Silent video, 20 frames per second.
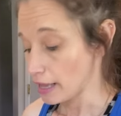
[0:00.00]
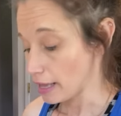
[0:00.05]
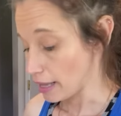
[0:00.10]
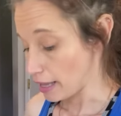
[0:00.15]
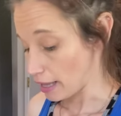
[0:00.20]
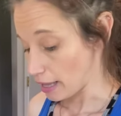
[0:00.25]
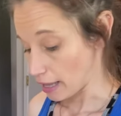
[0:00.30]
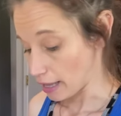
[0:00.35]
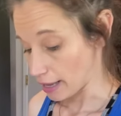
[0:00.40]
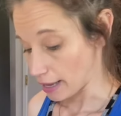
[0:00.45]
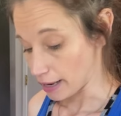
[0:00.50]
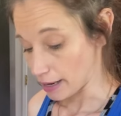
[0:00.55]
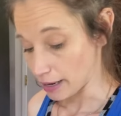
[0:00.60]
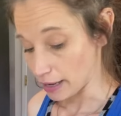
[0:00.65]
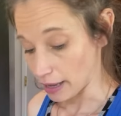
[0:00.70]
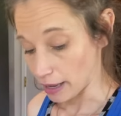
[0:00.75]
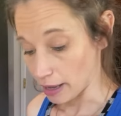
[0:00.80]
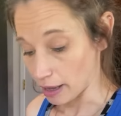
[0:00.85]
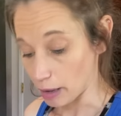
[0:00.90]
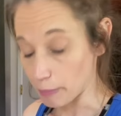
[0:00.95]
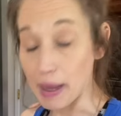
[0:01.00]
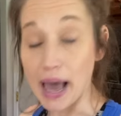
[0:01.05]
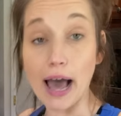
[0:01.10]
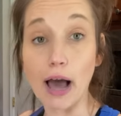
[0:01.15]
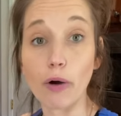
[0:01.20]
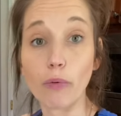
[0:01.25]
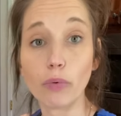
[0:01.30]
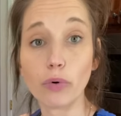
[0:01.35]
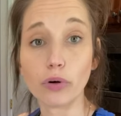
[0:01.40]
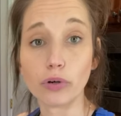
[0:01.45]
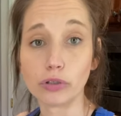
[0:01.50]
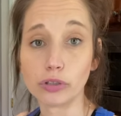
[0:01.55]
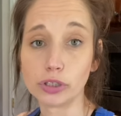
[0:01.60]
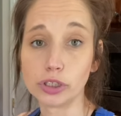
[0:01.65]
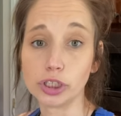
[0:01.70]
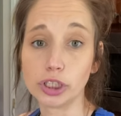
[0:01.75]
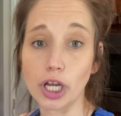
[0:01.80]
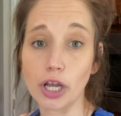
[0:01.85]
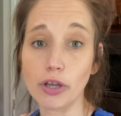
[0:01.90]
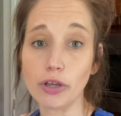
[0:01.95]
and um, I will
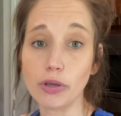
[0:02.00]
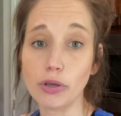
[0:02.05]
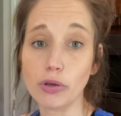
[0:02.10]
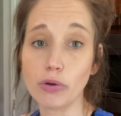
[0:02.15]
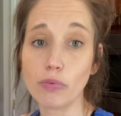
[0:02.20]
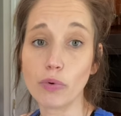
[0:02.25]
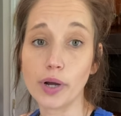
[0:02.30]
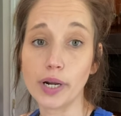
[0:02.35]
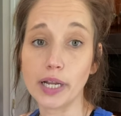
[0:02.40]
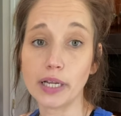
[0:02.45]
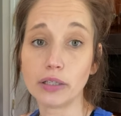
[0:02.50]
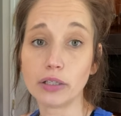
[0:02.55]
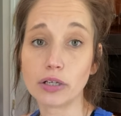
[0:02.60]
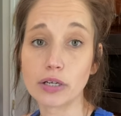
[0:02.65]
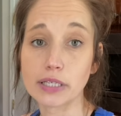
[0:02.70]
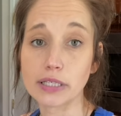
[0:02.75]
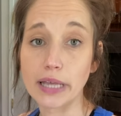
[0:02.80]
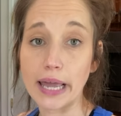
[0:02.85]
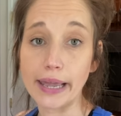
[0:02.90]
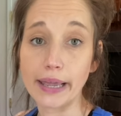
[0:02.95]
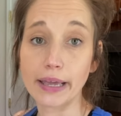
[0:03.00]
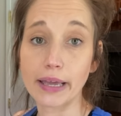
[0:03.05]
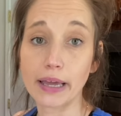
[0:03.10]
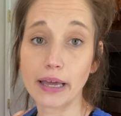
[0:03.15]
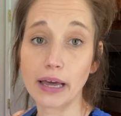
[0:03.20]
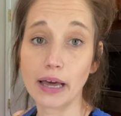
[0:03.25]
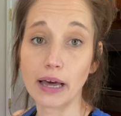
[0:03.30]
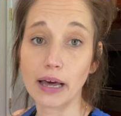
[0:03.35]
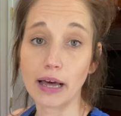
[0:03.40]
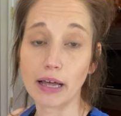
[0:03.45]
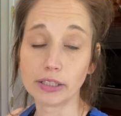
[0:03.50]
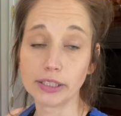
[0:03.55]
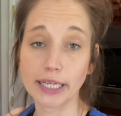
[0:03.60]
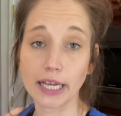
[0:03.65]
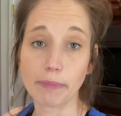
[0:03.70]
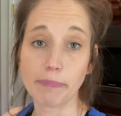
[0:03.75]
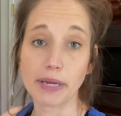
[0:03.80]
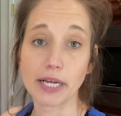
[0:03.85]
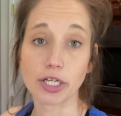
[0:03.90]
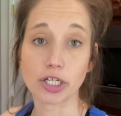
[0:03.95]
show you what it looks like. Uh, I'll take
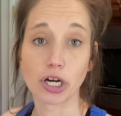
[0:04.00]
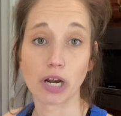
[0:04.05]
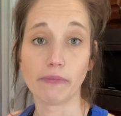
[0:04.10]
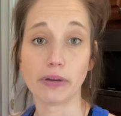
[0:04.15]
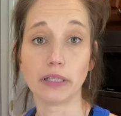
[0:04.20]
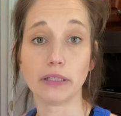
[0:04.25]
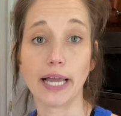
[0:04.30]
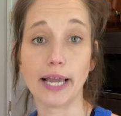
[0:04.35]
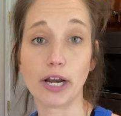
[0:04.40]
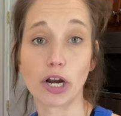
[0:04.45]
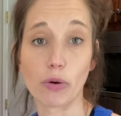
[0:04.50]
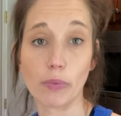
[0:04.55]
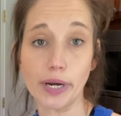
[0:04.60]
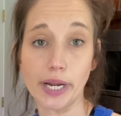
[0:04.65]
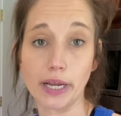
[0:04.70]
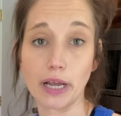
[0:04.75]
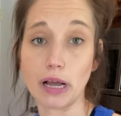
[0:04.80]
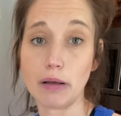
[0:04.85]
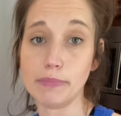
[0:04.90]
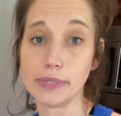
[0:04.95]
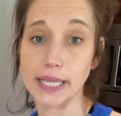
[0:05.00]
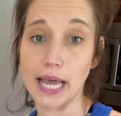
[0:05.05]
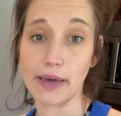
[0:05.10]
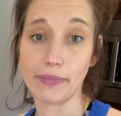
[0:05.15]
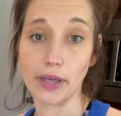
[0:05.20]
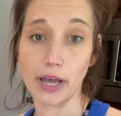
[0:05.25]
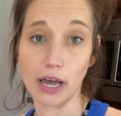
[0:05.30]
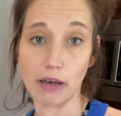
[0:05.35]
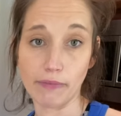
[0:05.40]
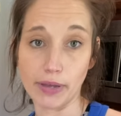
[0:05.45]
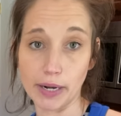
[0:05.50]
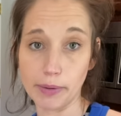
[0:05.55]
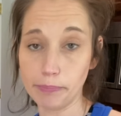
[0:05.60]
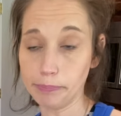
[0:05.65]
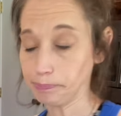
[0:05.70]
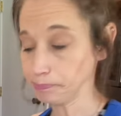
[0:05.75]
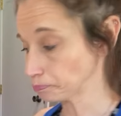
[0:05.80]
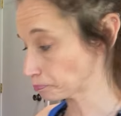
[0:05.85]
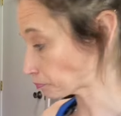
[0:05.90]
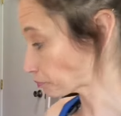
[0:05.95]
a picture of it later when it comes out of the oven.
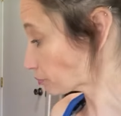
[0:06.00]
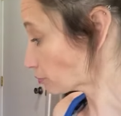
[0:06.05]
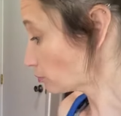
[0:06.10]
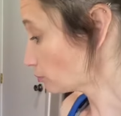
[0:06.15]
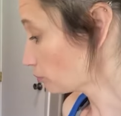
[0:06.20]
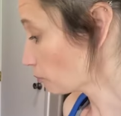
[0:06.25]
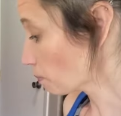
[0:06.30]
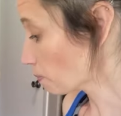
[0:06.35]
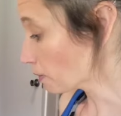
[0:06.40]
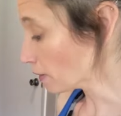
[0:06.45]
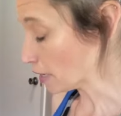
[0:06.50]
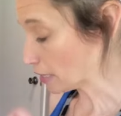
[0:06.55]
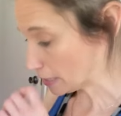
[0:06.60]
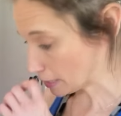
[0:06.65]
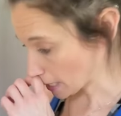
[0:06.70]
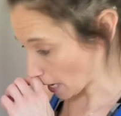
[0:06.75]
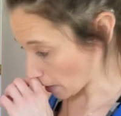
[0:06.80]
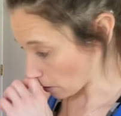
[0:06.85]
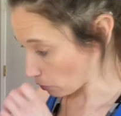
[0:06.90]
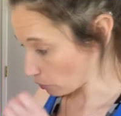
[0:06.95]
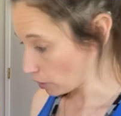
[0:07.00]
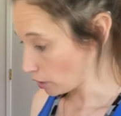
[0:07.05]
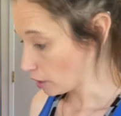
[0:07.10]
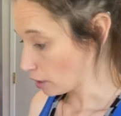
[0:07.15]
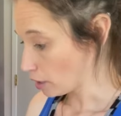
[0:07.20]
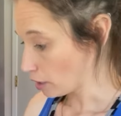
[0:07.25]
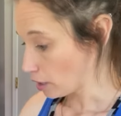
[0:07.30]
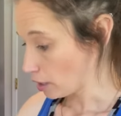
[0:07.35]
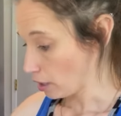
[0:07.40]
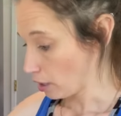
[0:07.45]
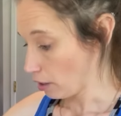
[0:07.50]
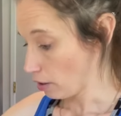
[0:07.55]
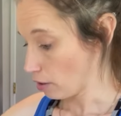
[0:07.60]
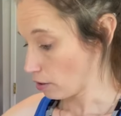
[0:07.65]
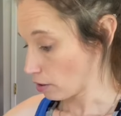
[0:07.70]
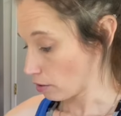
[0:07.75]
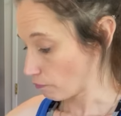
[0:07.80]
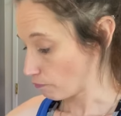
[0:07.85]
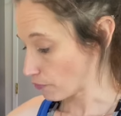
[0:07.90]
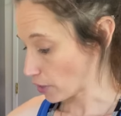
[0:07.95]
So
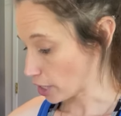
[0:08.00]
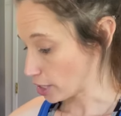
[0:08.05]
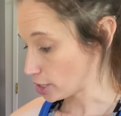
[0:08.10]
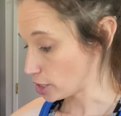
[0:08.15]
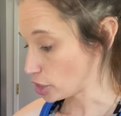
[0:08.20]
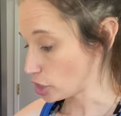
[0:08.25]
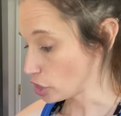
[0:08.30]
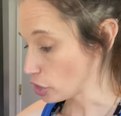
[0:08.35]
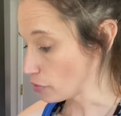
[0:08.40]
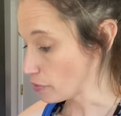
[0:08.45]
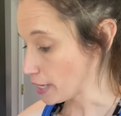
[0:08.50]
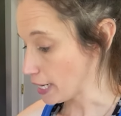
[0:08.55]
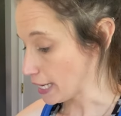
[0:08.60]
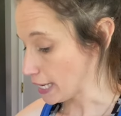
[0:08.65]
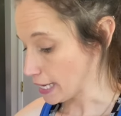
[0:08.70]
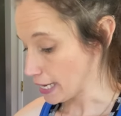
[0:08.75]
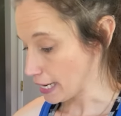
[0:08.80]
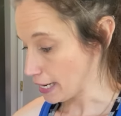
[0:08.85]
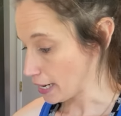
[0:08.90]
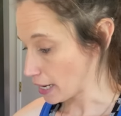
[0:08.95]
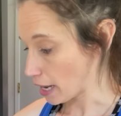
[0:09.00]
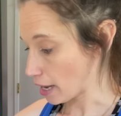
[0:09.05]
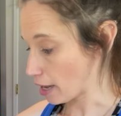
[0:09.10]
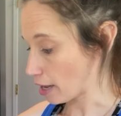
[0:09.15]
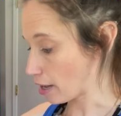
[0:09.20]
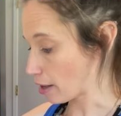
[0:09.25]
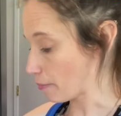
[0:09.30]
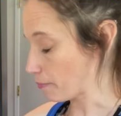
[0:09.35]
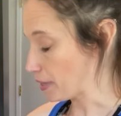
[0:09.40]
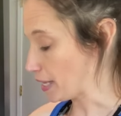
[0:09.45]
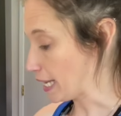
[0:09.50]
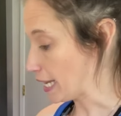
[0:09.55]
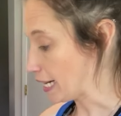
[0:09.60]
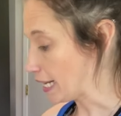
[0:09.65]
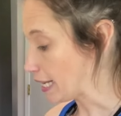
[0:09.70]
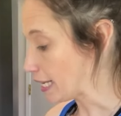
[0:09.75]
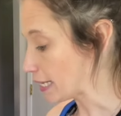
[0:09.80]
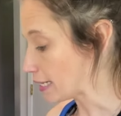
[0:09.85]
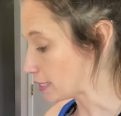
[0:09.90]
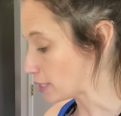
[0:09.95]
first you need um,
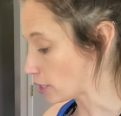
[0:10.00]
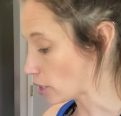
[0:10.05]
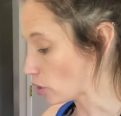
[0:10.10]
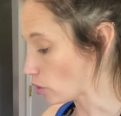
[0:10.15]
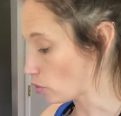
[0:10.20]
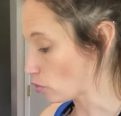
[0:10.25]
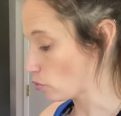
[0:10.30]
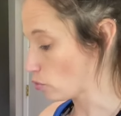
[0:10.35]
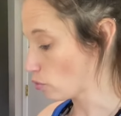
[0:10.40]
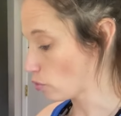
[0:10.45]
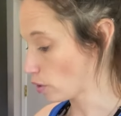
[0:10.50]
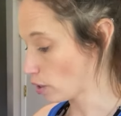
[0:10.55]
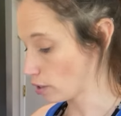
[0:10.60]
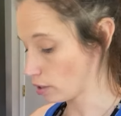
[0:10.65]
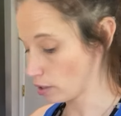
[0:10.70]
any two